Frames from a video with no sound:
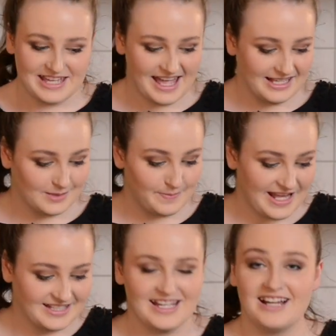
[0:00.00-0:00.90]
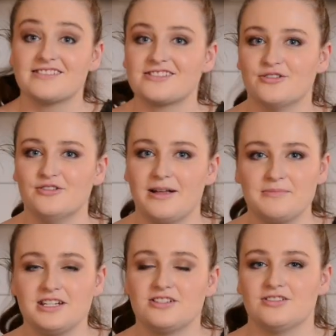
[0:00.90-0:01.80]
cake's baked now, so all I'm
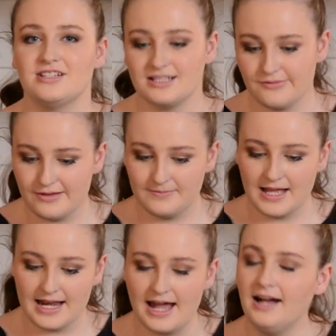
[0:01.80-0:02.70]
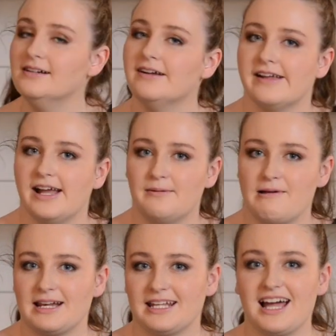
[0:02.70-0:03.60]
going to do is flip that out, and
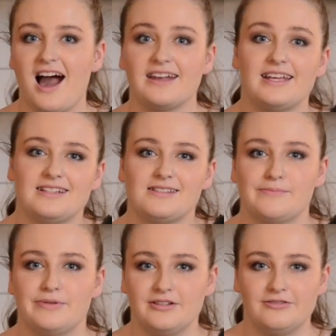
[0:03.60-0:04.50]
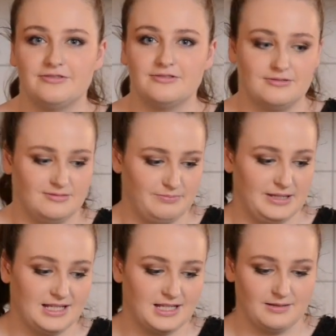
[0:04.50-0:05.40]
we're going to cut it into beautiful
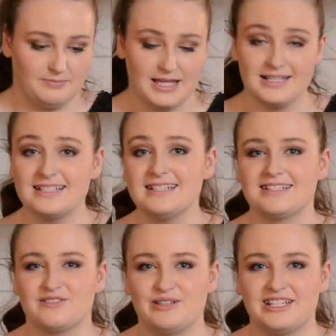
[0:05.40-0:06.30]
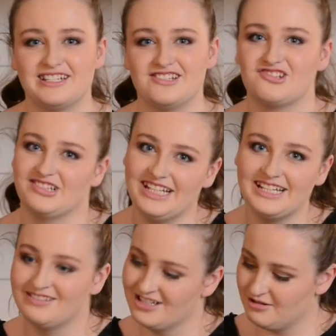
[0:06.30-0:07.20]
big pieces so we can enjoy
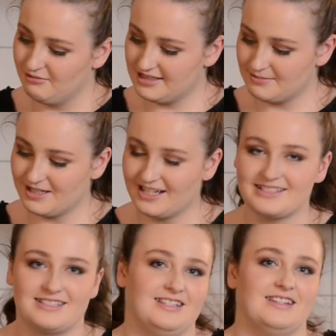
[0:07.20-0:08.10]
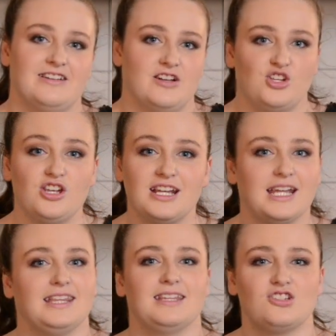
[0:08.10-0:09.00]
it with some custard. You can
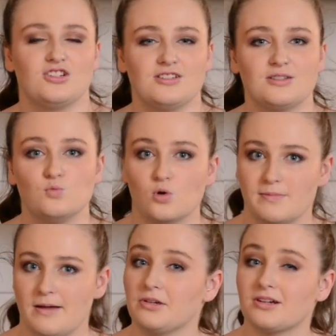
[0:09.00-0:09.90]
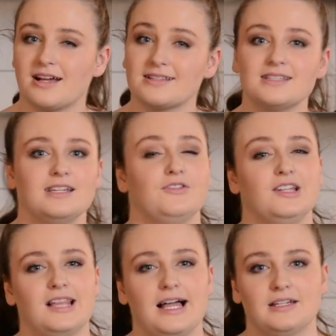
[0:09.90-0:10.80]
either choose to warm up your custard if
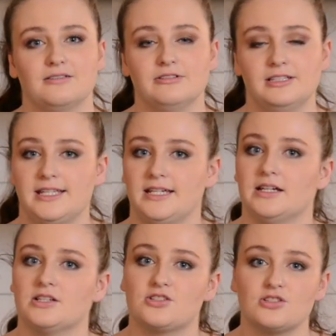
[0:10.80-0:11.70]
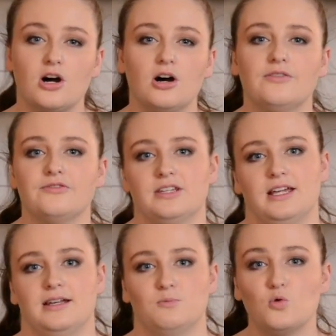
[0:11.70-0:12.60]
you like it really soft
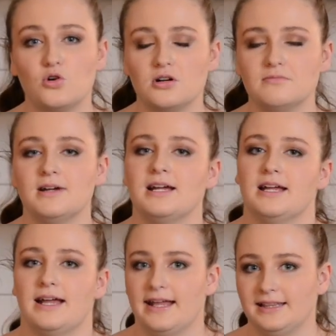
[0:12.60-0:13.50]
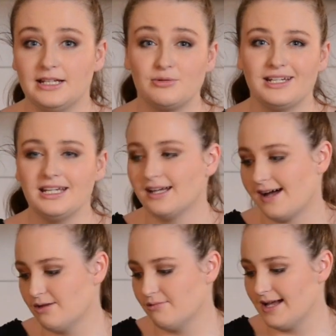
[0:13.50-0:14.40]
and warm and liquidy.
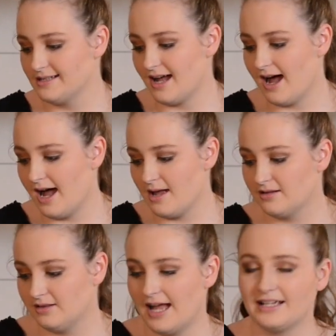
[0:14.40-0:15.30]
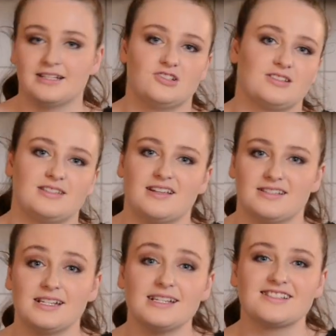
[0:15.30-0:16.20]
Otherwise, I like it just as
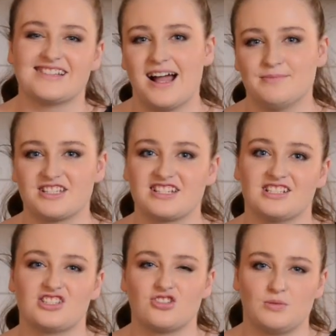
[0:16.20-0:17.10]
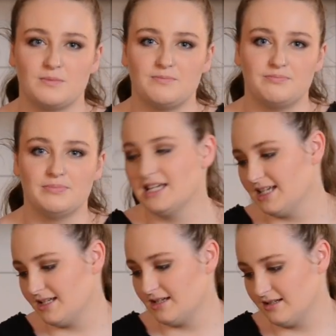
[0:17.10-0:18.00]
it is, so I'm just going to scoop a
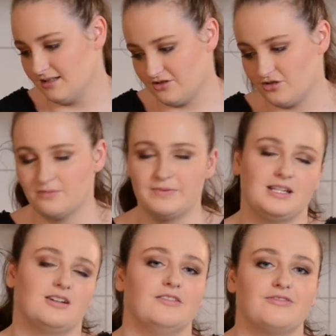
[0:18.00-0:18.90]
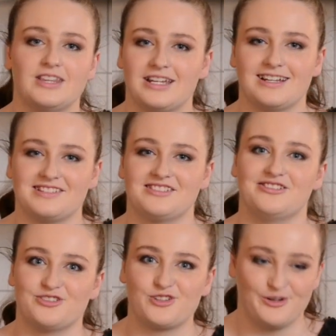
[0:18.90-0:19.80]
big scooping of thick custard
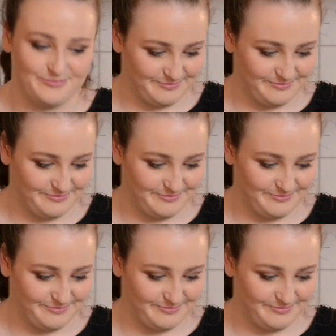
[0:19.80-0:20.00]
on top.